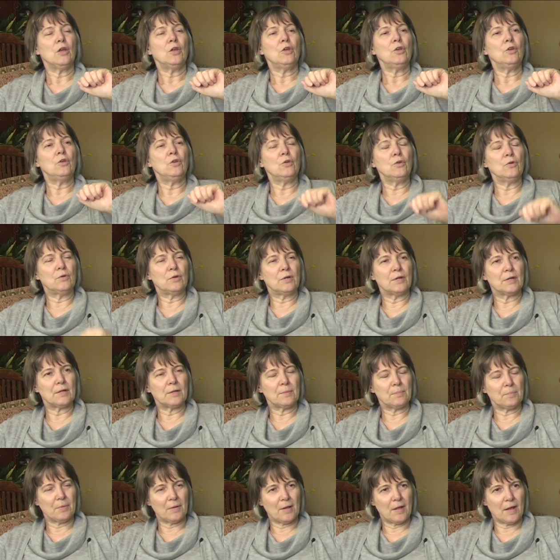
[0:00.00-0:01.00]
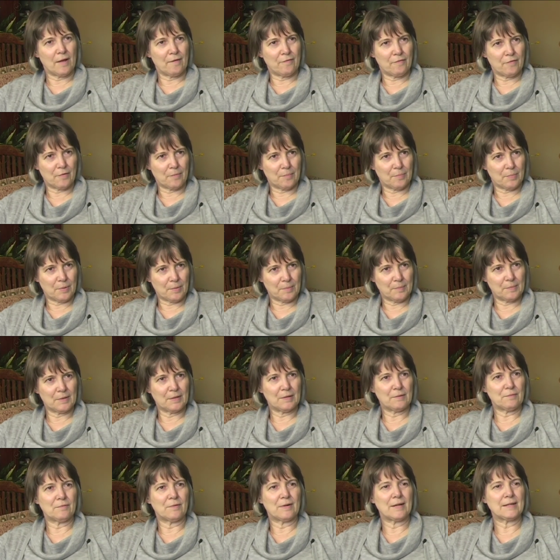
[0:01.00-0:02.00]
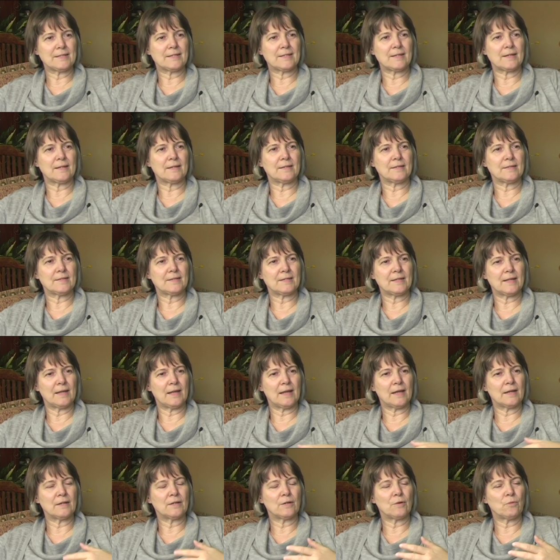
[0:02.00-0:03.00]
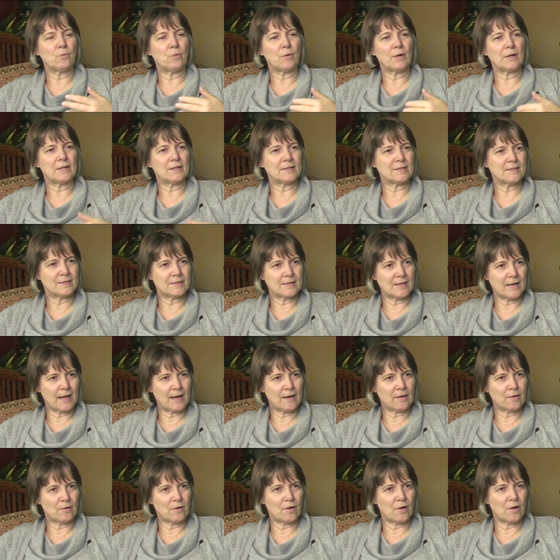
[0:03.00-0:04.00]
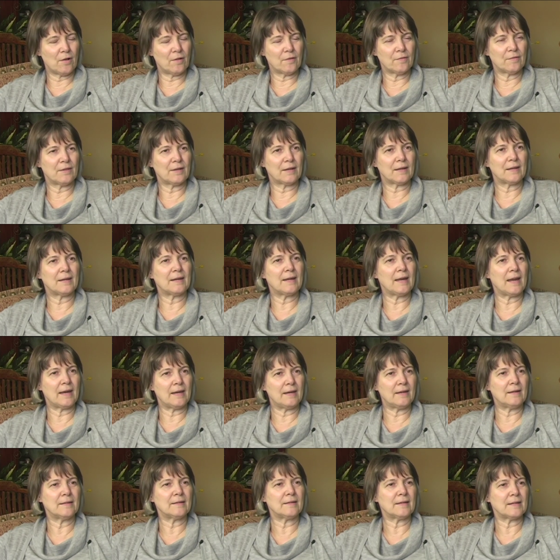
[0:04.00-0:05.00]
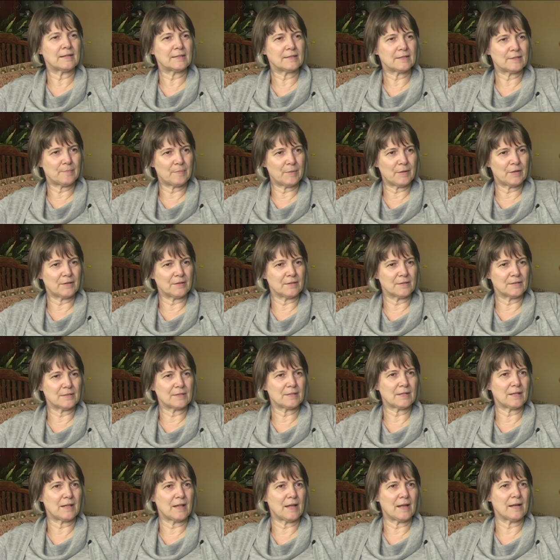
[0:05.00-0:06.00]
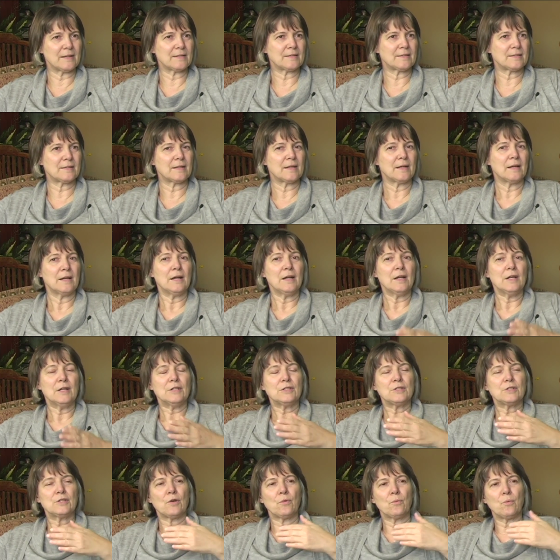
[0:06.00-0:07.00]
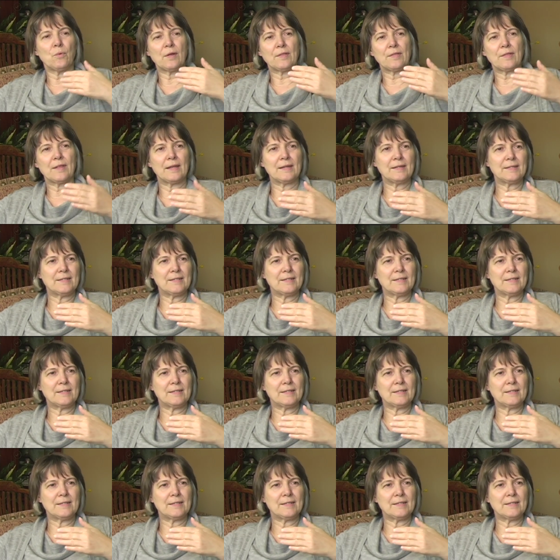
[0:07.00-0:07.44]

you could apply for permanent residency under what is now called the Canadian Experience Class. So what they